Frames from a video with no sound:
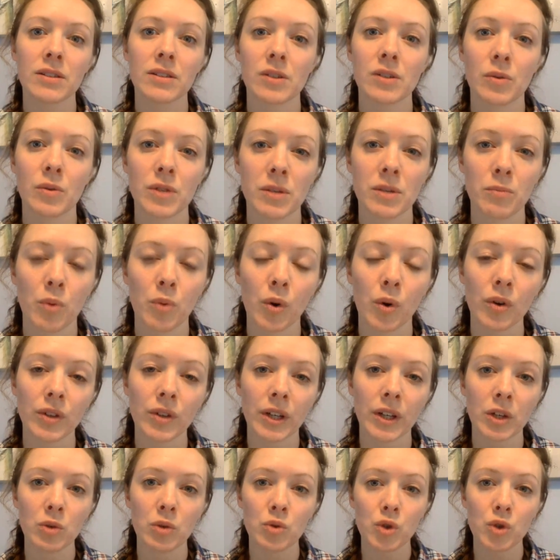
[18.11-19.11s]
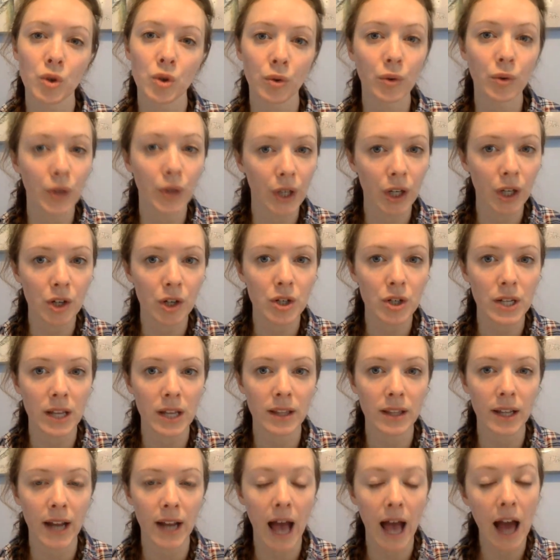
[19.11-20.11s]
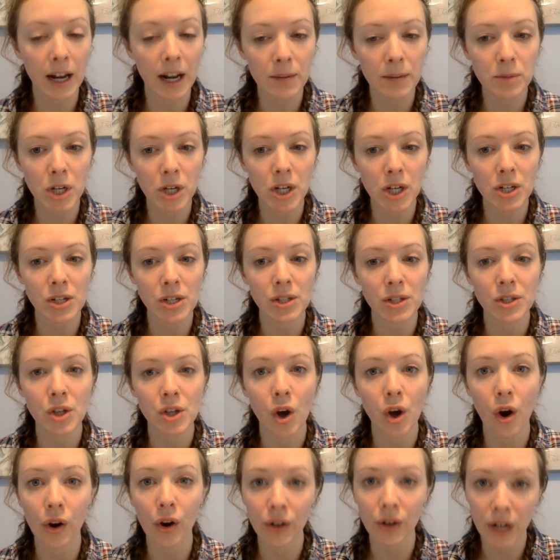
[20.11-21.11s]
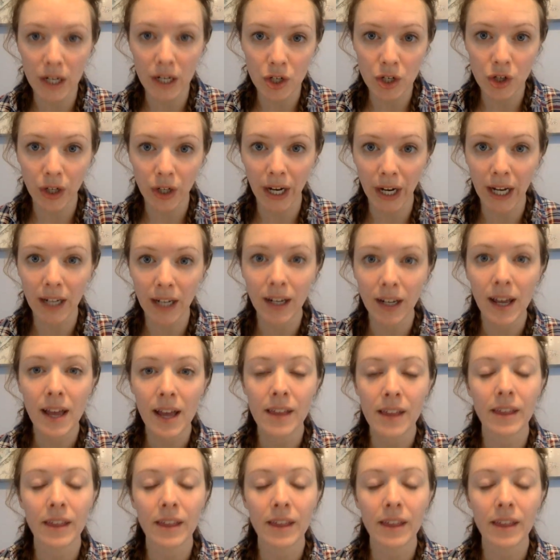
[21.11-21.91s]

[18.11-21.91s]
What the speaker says: so it's important that you truly understand that adaptations are a trait